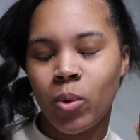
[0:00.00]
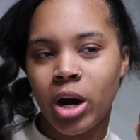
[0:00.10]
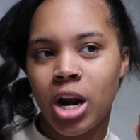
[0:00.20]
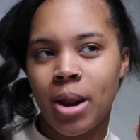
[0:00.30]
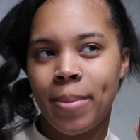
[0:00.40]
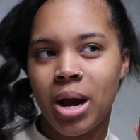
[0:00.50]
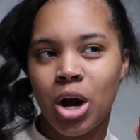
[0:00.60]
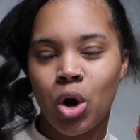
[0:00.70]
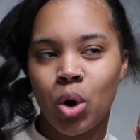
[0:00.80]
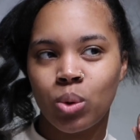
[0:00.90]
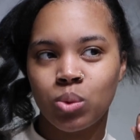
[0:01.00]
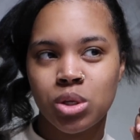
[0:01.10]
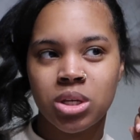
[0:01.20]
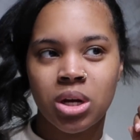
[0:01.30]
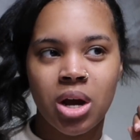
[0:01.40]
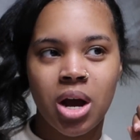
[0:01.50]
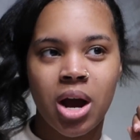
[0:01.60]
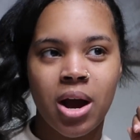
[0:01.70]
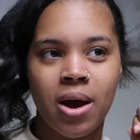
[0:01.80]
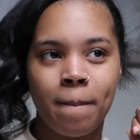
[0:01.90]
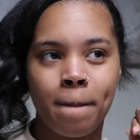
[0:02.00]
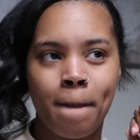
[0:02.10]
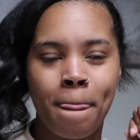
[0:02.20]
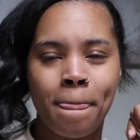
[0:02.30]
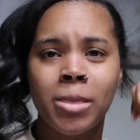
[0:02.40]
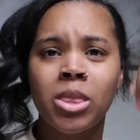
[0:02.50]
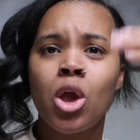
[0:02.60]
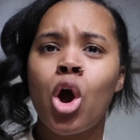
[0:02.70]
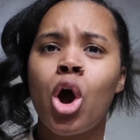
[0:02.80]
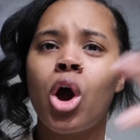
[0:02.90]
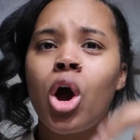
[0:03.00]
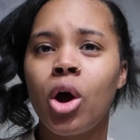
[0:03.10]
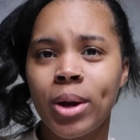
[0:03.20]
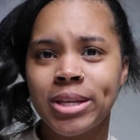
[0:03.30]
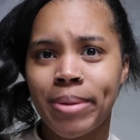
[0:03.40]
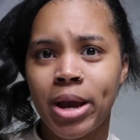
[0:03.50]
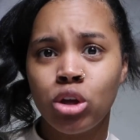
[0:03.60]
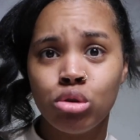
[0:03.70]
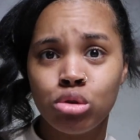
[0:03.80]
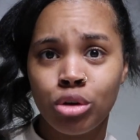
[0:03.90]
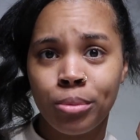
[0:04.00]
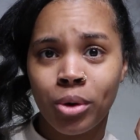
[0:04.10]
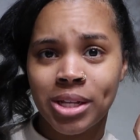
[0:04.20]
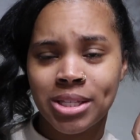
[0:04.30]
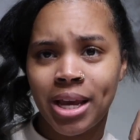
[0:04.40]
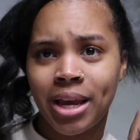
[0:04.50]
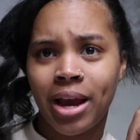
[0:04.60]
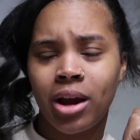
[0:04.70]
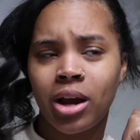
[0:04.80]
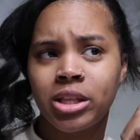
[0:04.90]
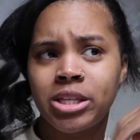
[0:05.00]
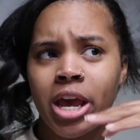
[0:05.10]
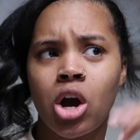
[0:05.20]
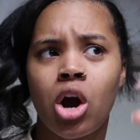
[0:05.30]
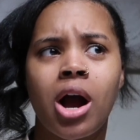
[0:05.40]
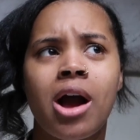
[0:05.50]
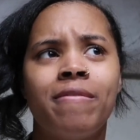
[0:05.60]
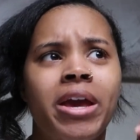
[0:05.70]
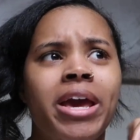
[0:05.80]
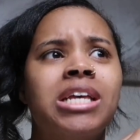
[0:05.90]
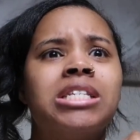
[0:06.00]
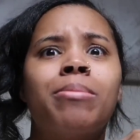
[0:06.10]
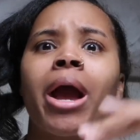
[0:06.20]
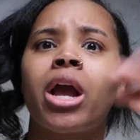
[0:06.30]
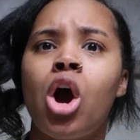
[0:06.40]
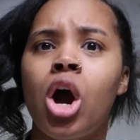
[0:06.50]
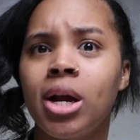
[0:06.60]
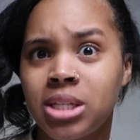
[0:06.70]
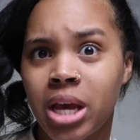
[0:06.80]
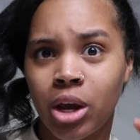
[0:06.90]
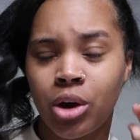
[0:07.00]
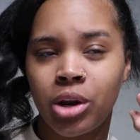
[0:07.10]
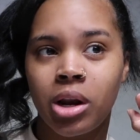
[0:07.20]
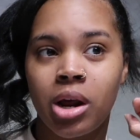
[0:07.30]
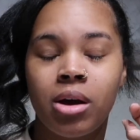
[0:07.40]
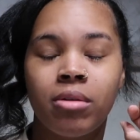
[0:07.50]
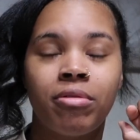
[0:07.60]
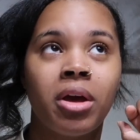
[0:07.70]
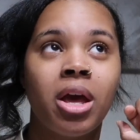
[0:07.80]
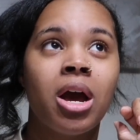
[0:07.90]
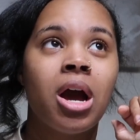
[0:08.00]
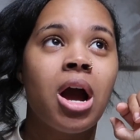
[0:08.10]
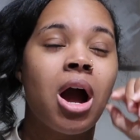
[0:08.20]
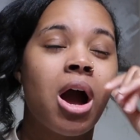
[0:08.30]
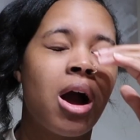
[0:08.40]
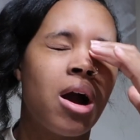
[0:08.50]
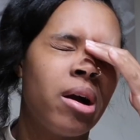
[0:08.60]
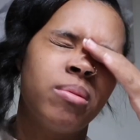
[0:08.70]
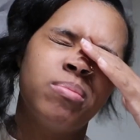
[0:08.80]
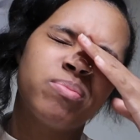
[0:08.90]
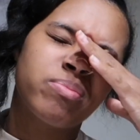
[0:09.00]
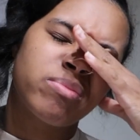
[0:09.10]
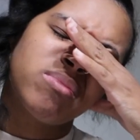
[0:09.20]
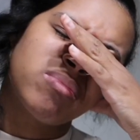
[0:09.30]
worried about, um, oh, is my YouTube gonna take it, take off? Is my content good enough? Um,